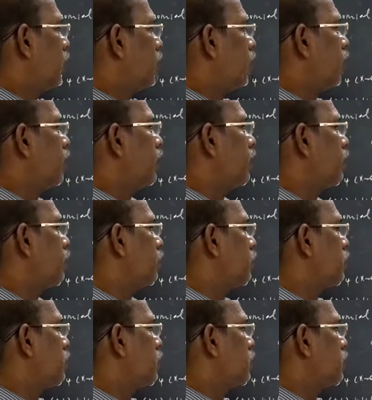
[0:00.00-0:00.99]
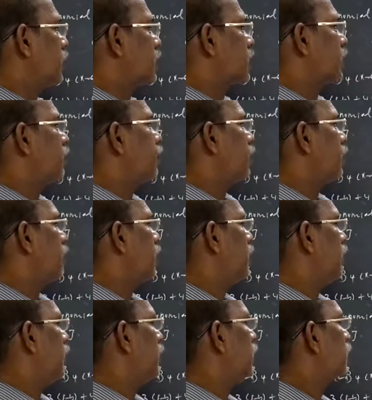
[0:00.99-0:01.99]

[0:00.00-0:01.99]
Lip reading: According to section formula,